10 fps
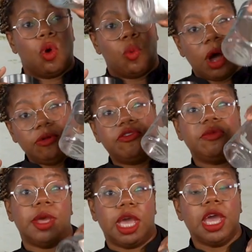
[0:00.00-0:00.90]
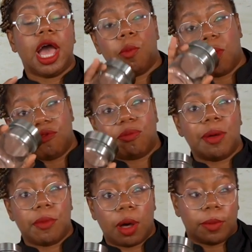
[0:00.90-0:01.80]
one for me and one for my
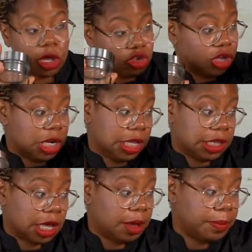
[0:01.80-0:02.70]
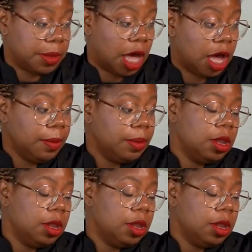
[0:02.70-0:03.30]
mum because she needs it. Yeah,